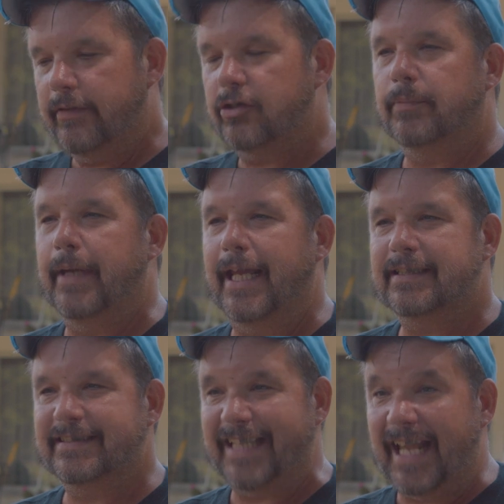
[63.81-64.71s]
There's a man
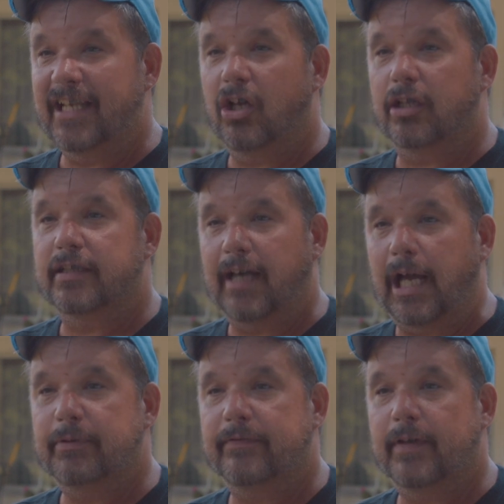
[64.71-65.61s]
standing on the
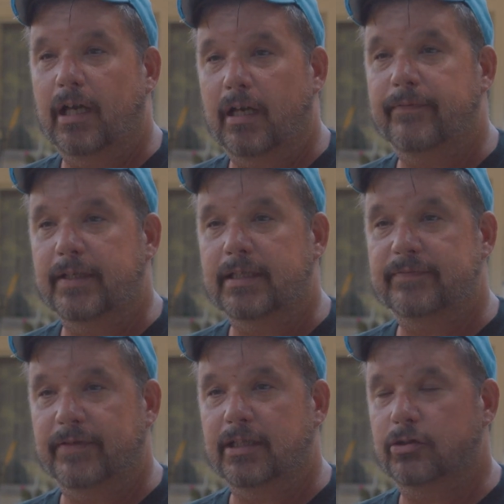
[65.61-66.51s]
top of, of his
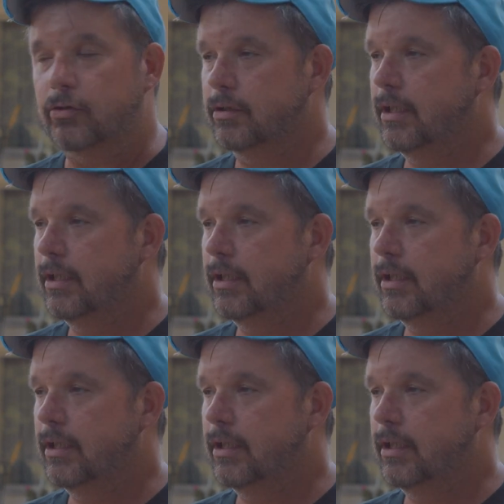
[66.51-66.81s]
vehicle.